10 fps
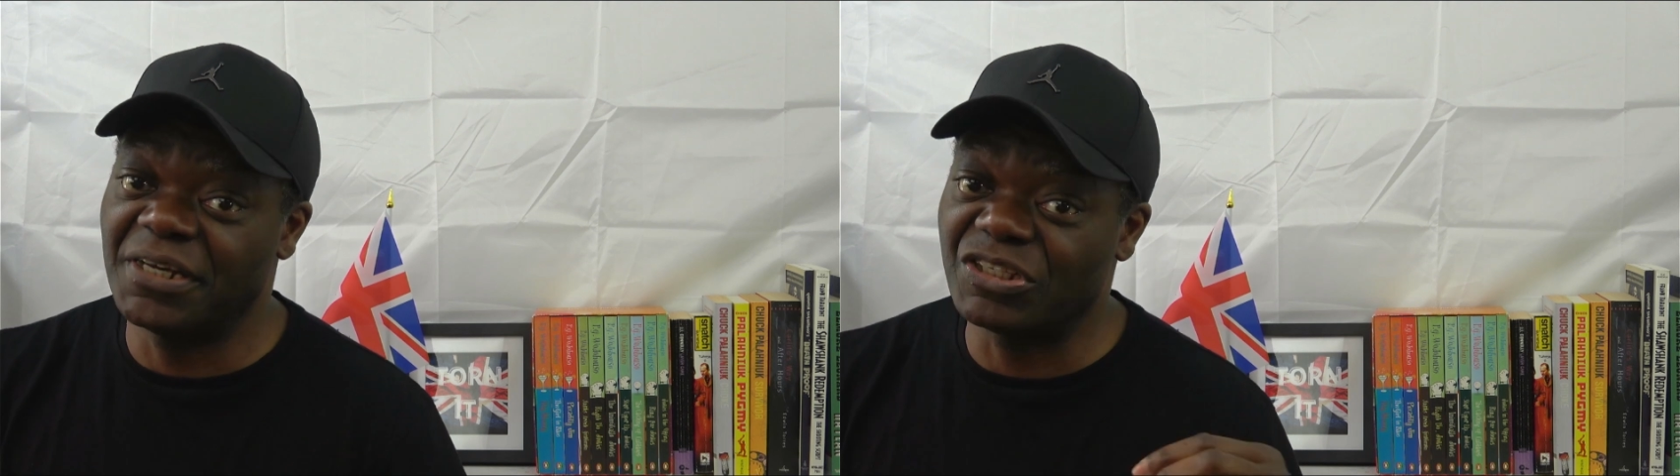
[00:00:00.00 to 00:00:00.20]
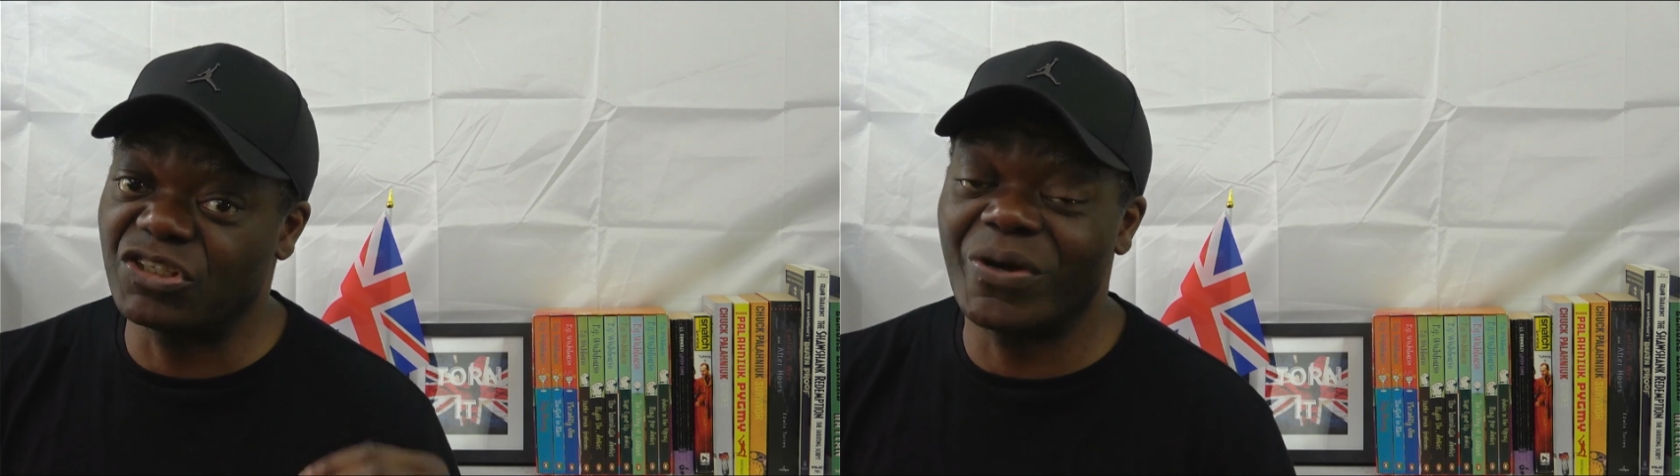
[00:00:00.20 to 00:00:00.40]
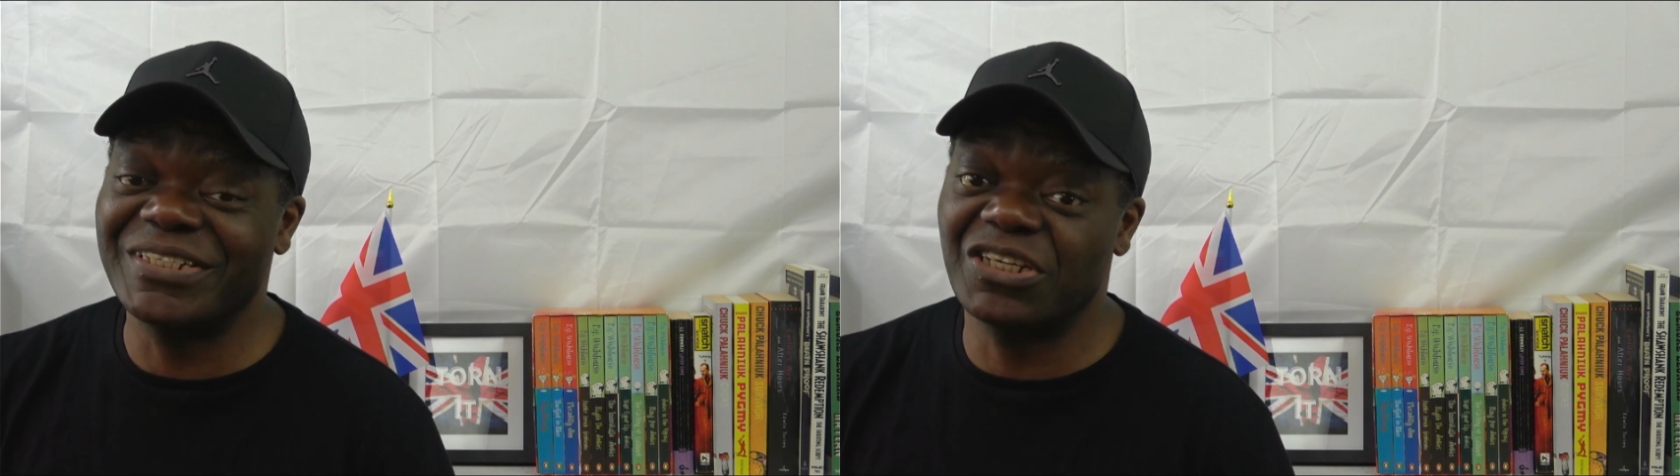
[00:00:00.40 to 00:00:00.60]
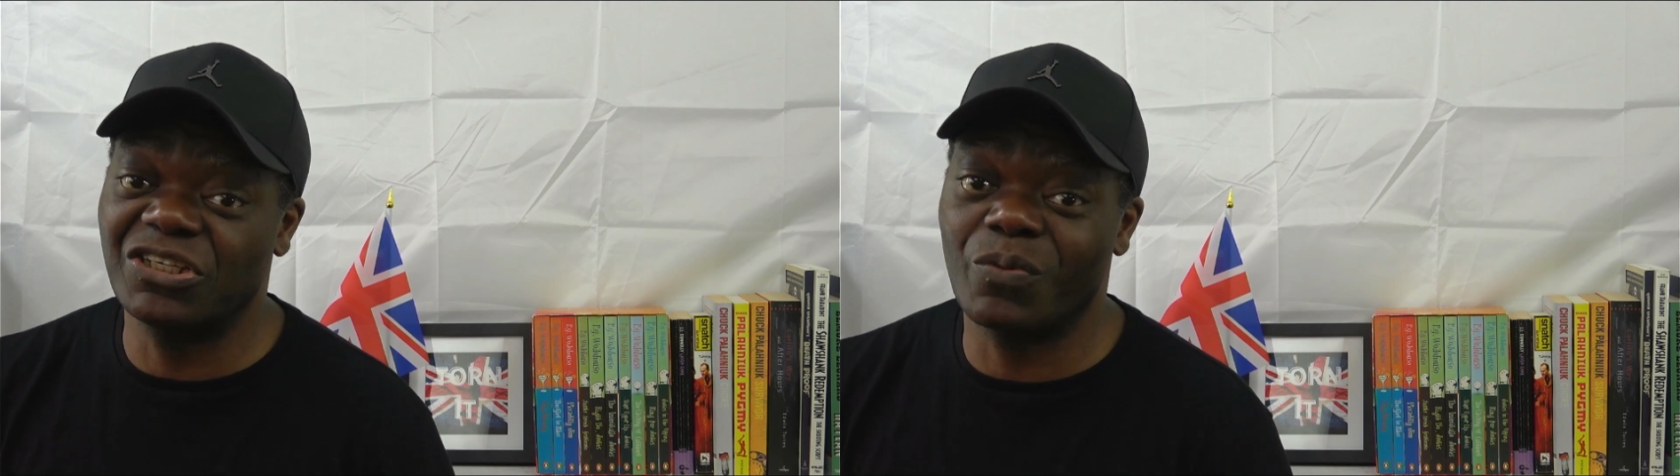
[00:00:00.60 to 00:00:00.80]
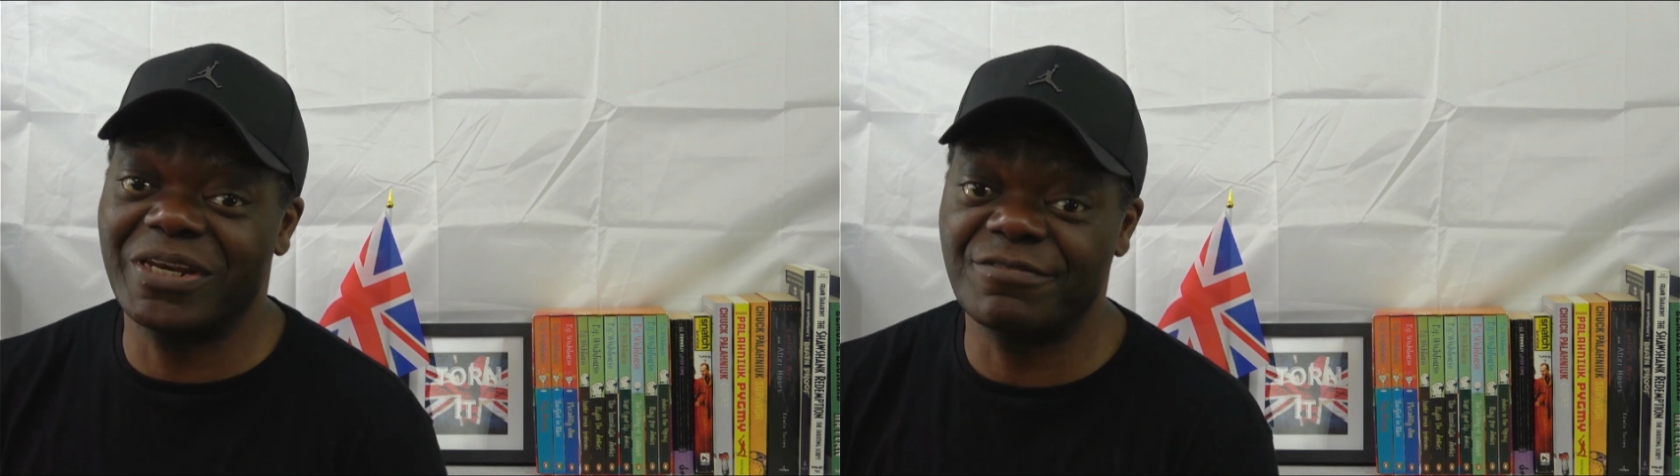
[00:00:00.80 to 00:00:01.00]
in
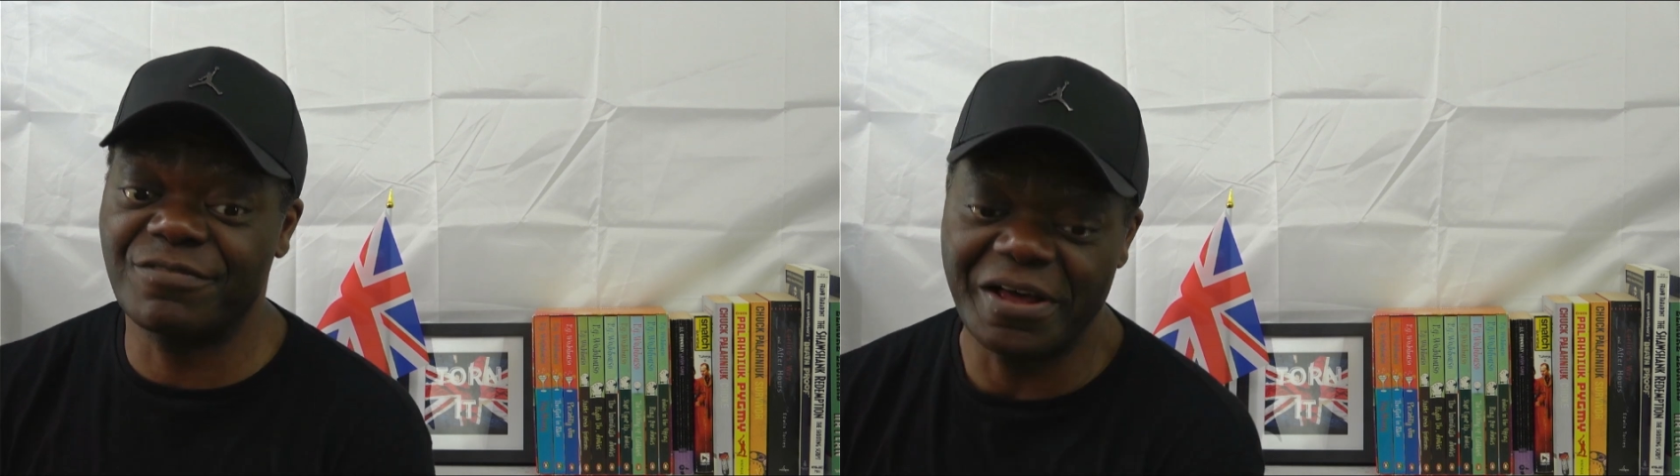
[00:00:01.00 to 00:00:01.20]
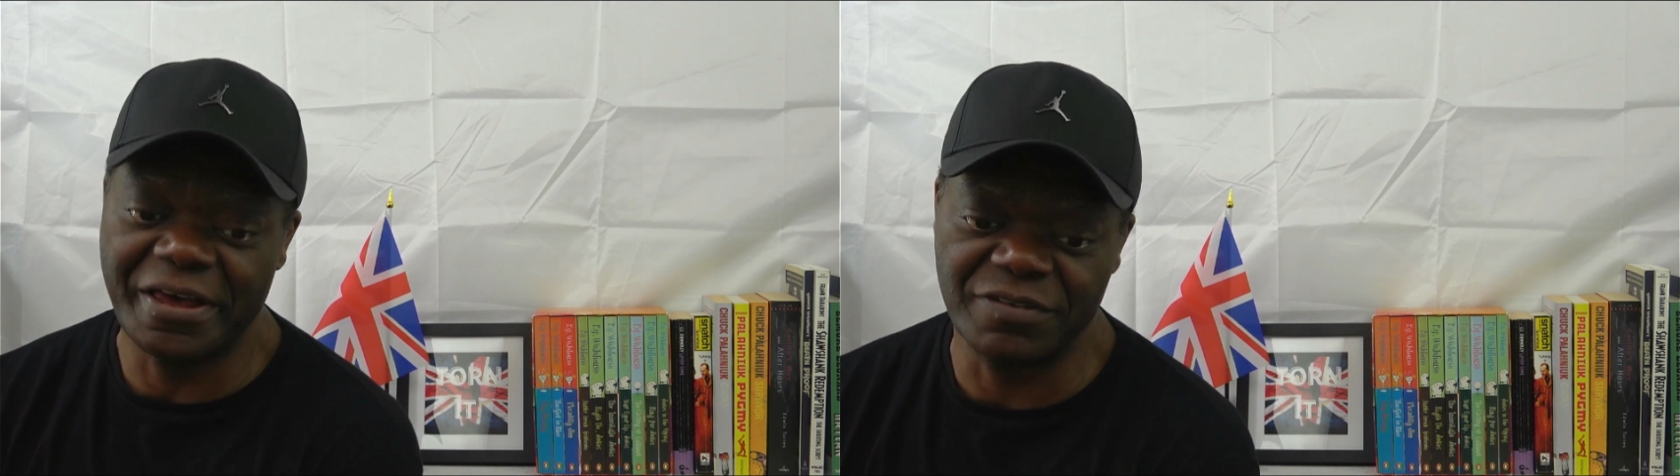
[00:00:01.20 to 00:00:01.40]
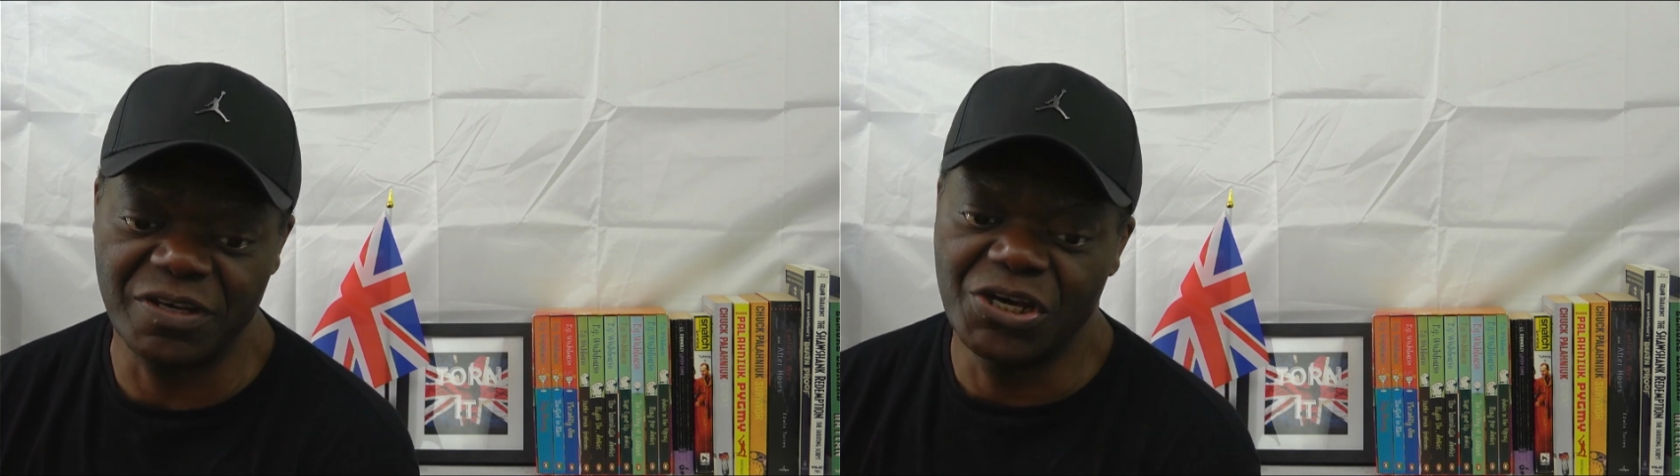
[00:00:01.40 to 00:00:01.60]
2025.